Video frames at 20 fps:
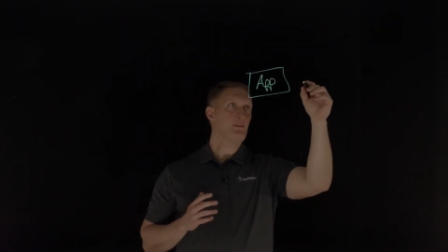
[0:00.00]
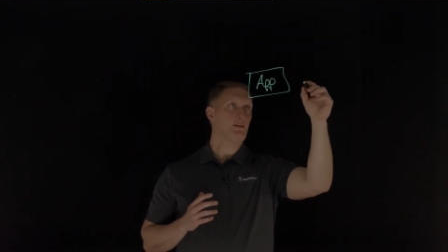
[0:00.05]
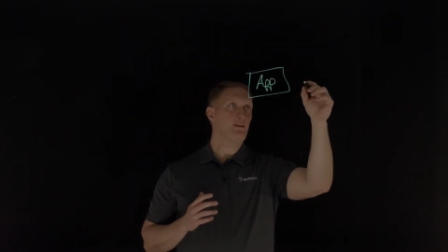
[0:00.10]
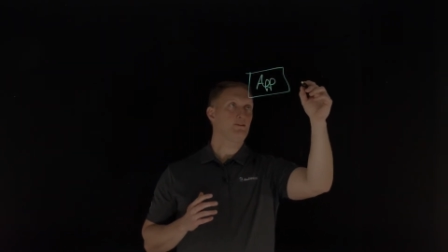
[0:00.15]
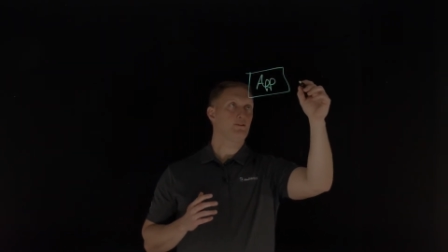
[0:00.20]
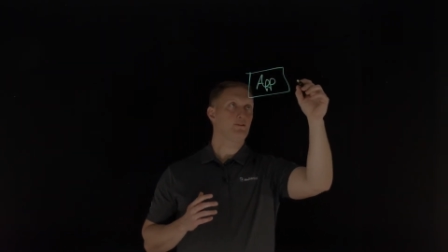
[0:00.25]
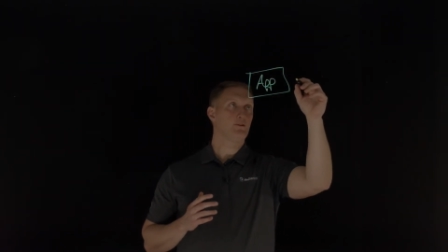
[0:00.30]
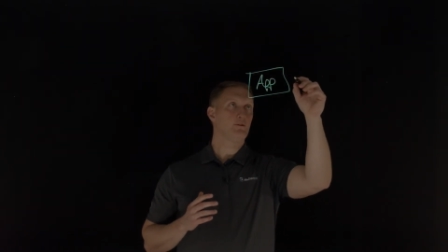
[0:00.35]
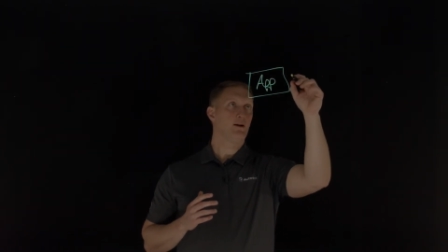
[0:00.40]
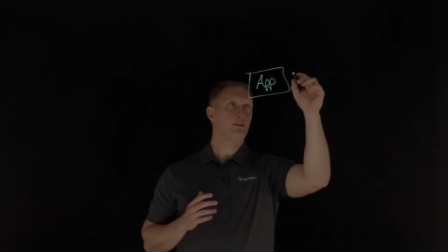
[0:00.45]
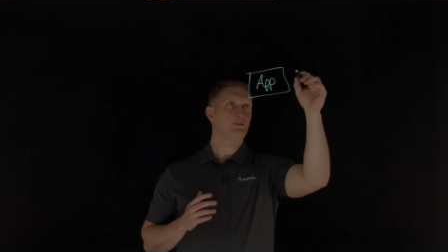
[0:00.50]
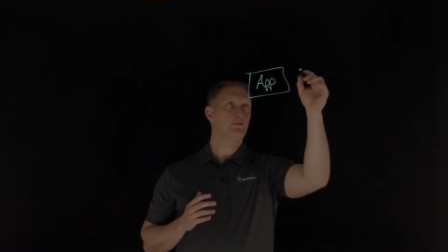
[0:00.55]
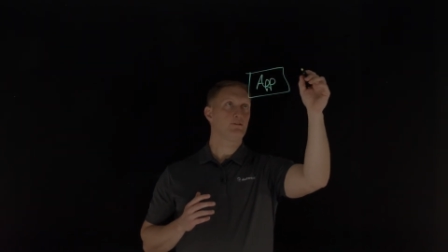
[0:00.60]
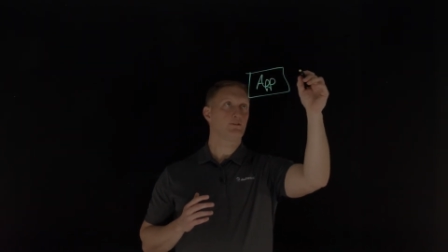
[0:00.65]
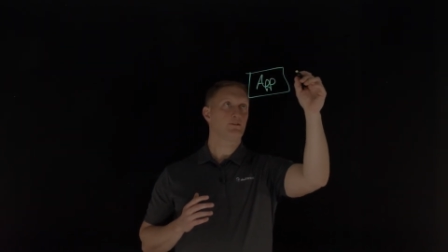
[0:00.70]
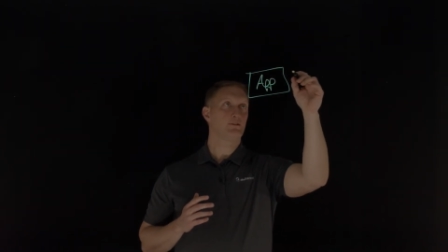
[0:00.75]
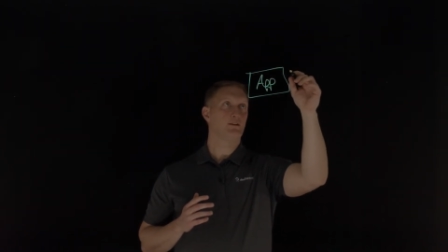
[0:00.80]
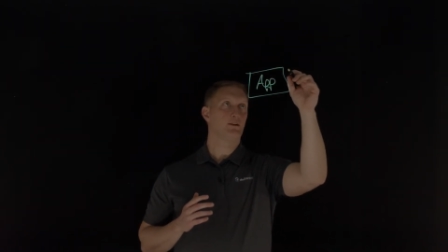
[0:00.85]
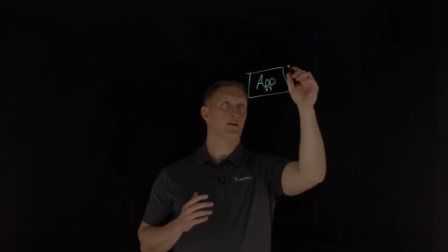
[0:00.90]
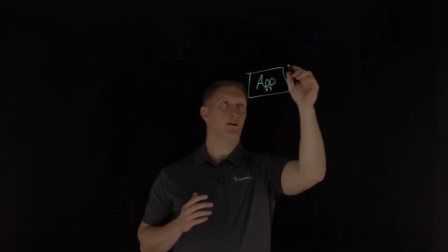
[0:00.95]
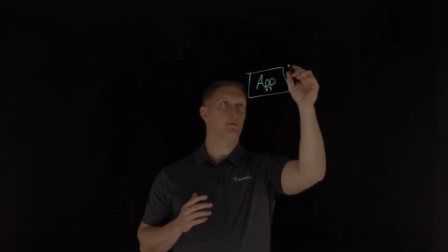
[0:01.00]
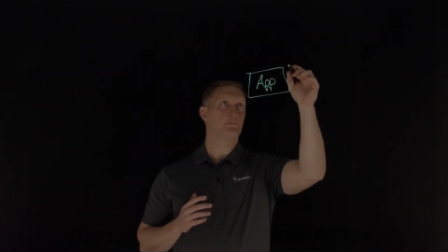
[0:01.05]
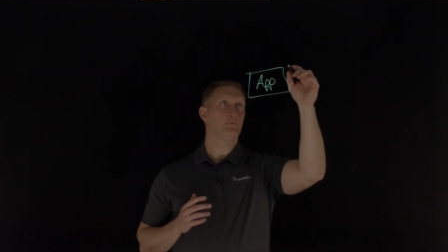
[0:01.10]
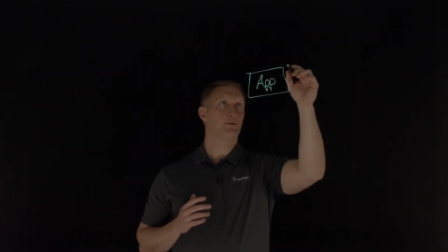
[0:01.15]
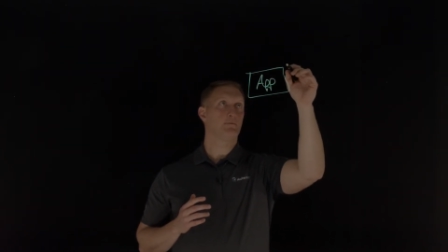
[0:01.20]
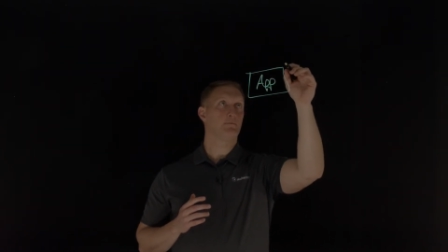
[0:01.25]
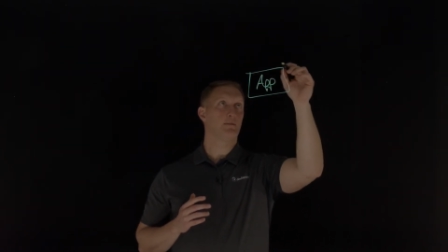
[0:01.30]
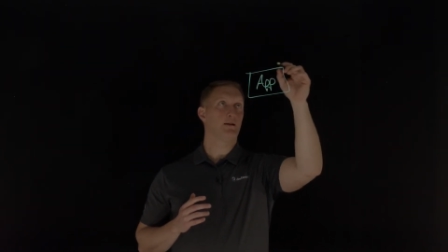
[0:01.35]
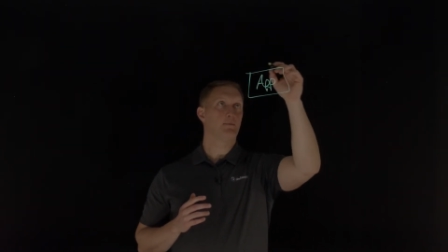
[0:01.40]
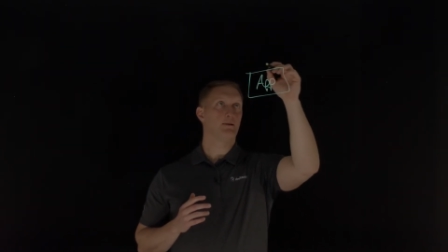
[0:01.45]
so I'll just, you know, I'll
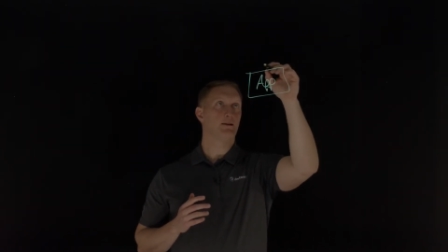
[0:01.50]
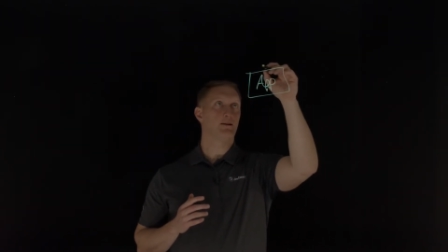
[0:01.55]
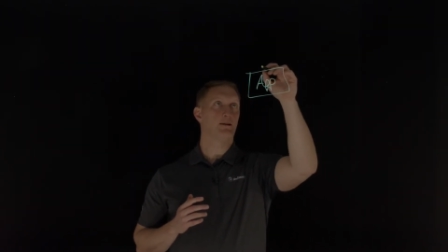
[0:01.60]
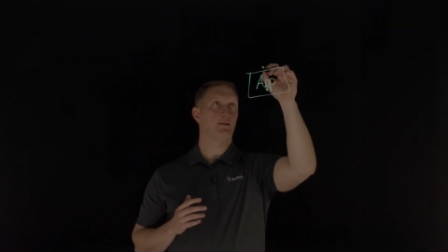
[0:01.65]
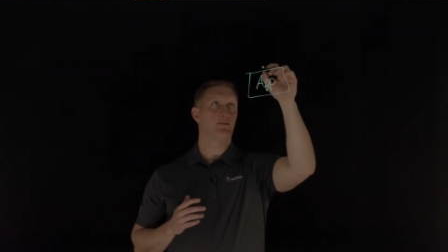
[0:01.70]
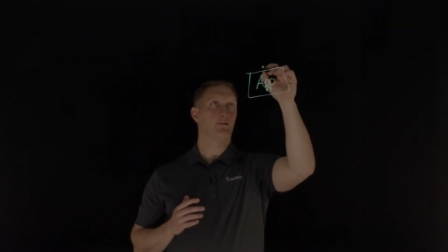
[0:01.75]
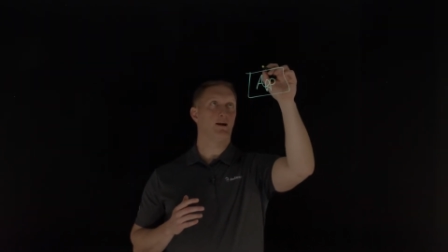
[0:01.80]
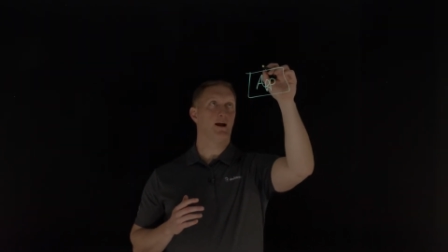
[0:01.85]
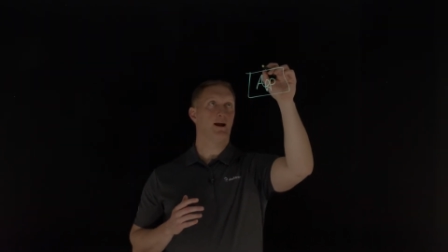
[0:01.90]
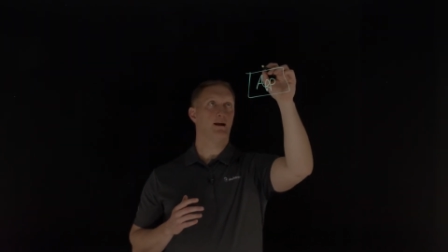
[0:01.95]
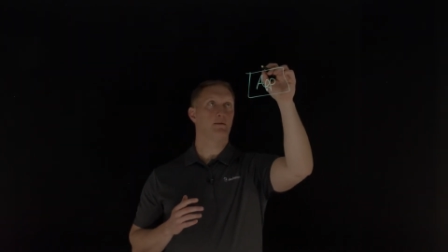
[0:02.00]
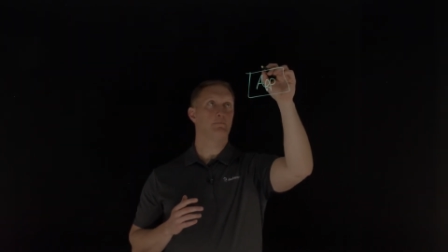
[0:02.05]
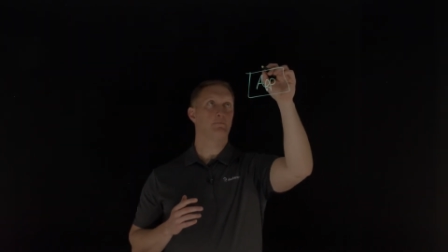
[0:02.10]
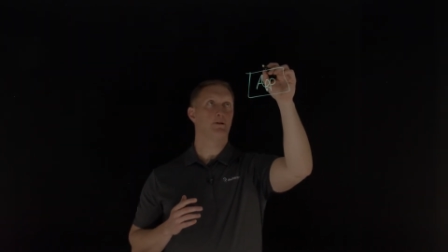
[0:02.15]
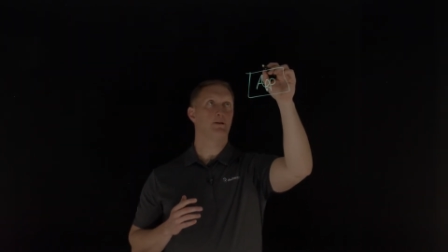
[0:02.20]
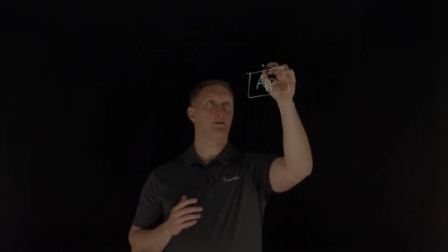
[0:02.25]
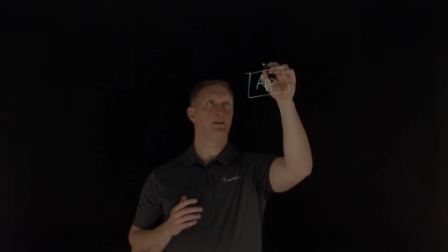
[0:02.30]
put maybe, you know, app,